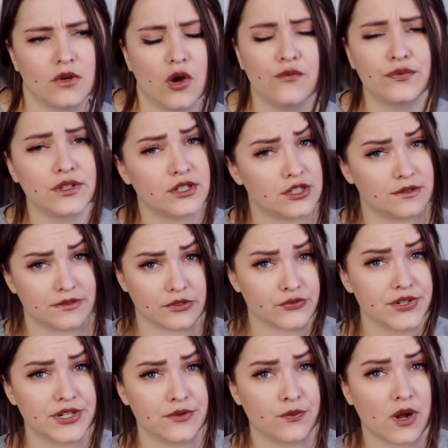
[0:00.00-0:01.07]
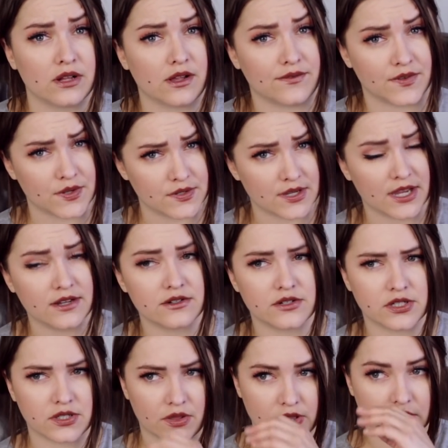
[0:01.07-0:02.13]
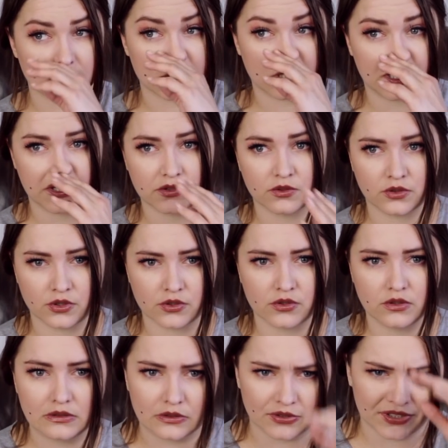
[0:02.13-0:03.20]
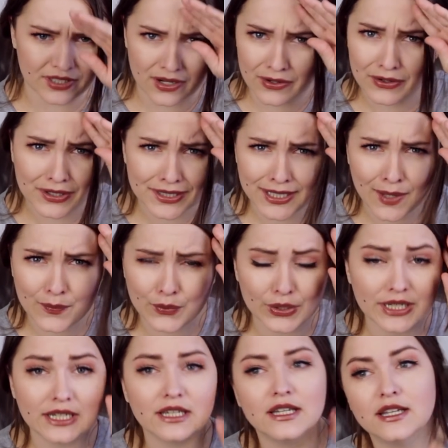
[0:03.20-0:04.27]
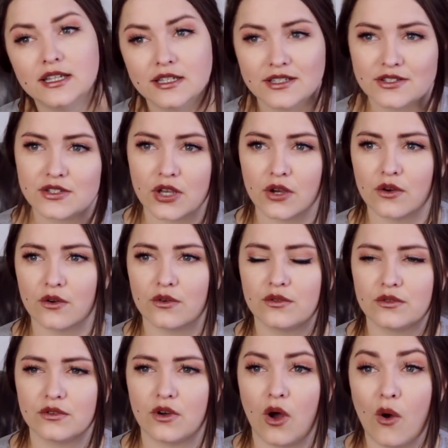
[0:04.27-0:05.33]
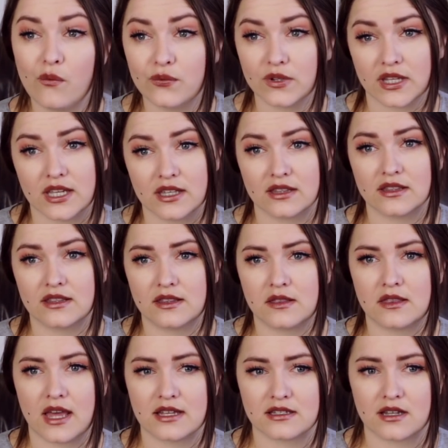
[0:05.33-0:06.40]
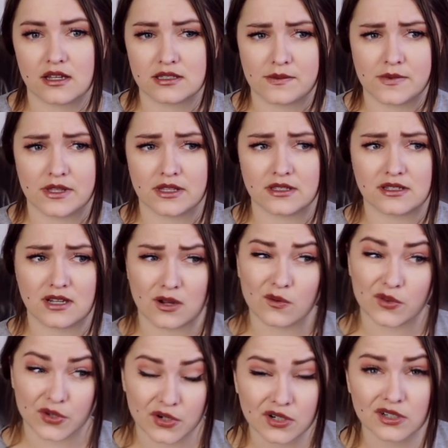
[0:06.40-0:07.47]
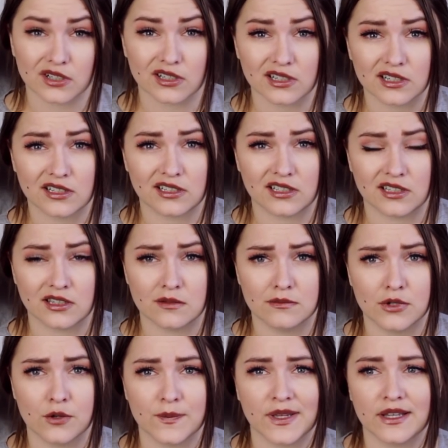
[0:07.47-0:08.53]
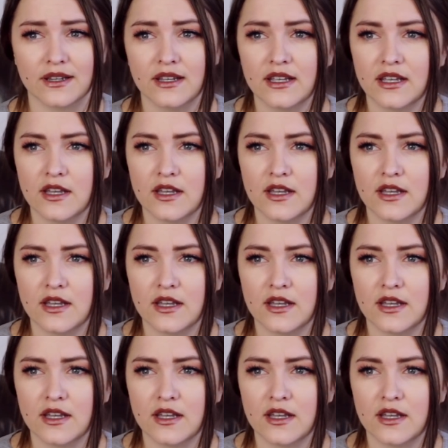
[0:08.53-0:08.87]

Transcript: hopefully she was treated well on the set. She's a thirteen year old girl or younger at that point. So hopefully that's not something that stuck with her in the moment.